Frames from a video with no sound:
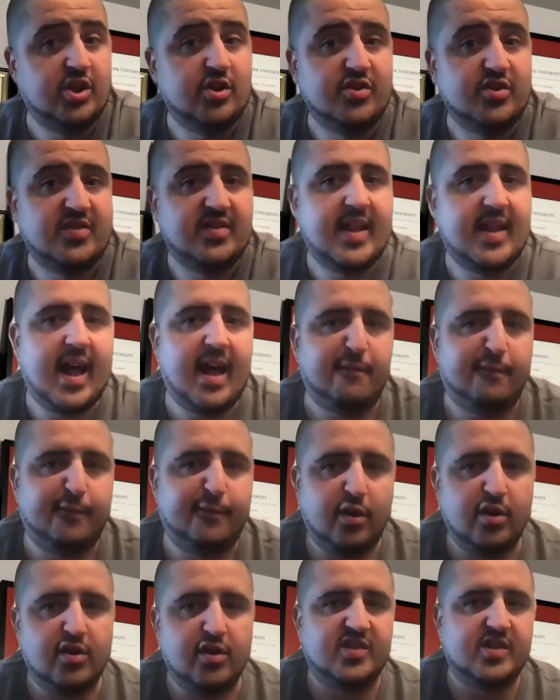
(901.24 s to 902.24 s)
your staff
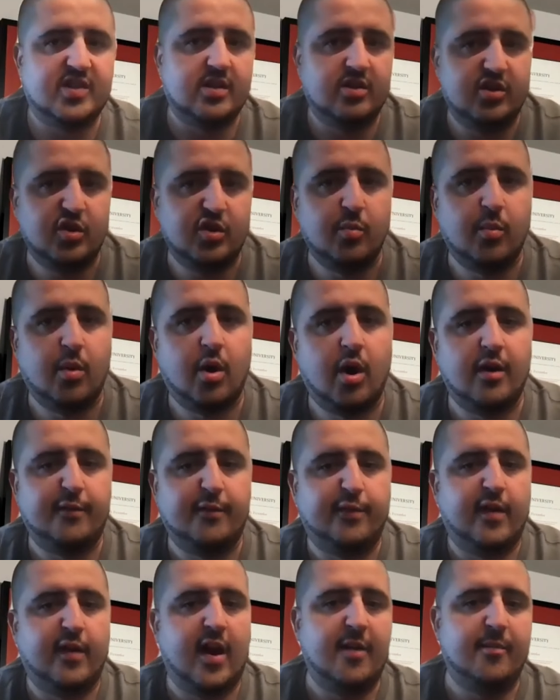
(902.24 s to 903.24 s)
first, and do you
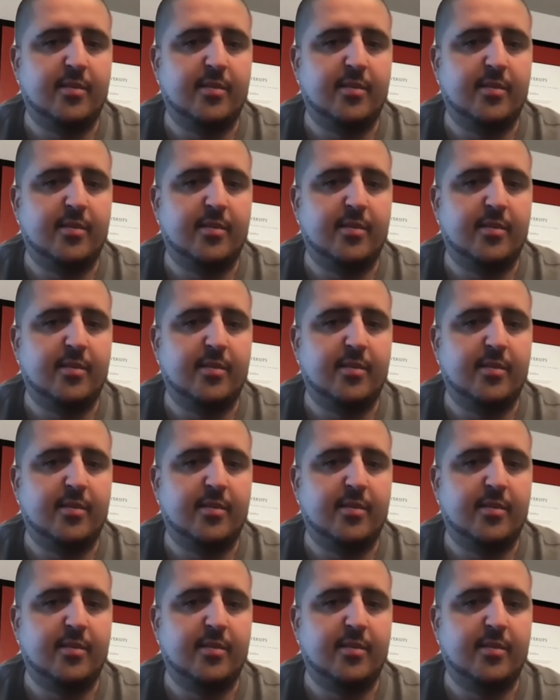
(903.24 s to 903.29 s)
modify?